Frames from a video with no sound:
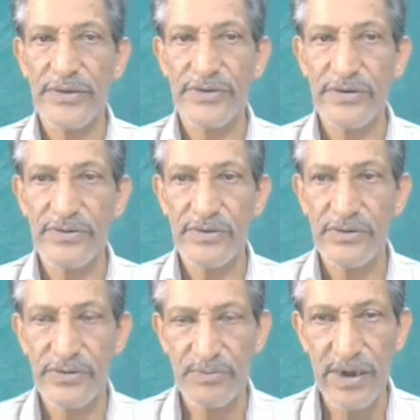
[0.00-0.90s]
and their
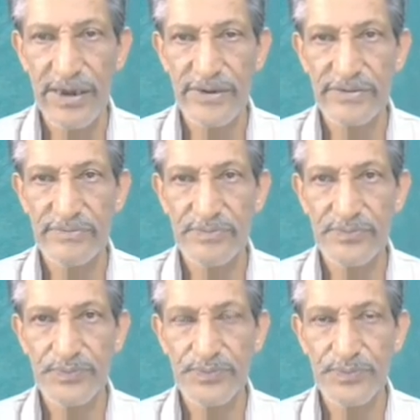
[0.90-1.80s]
replies.
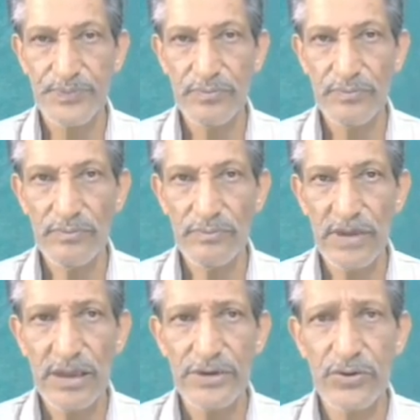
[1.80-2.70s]

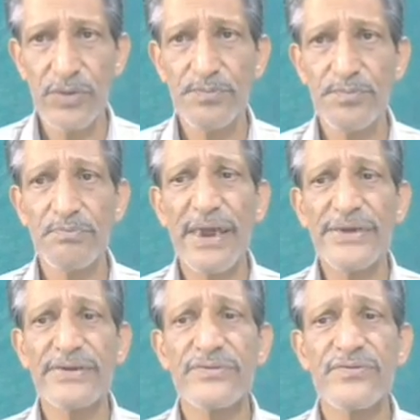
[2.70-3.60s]
To keep
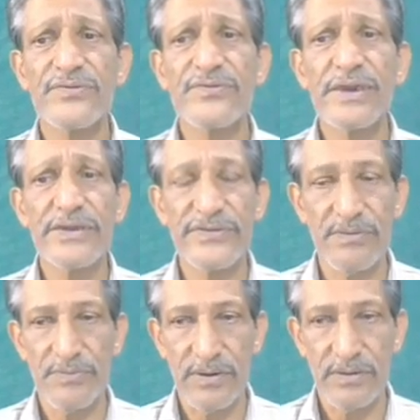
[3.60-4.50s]
matters very
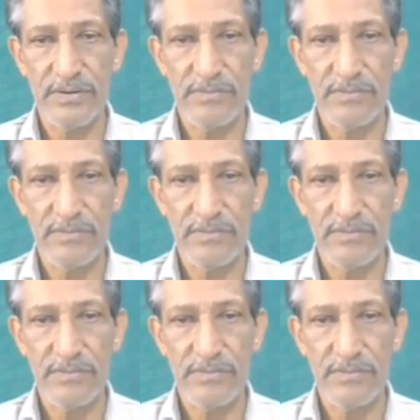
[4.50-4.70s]
simple,